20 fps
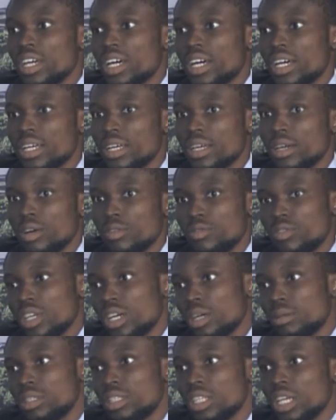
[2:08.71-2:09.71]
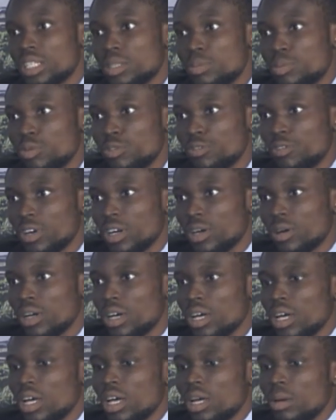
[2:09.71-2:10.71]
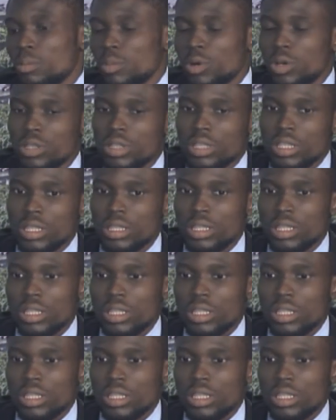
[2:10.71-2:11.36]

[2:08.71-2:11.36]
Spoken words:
their debt profile. But